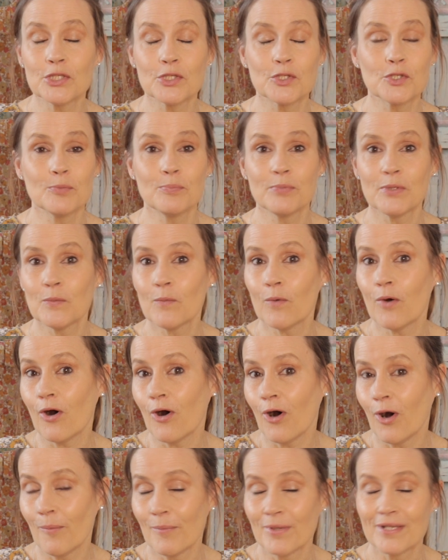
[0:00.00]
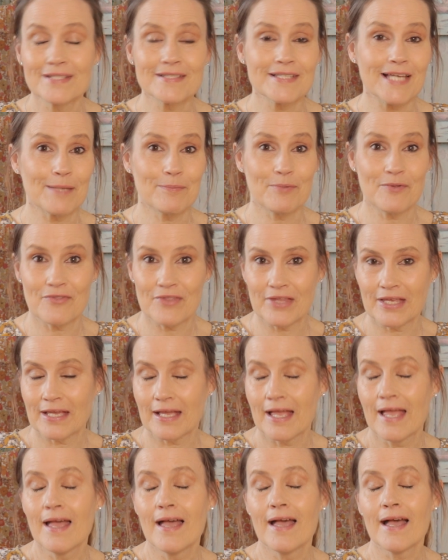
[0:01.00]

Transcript: you could be warm type of thing.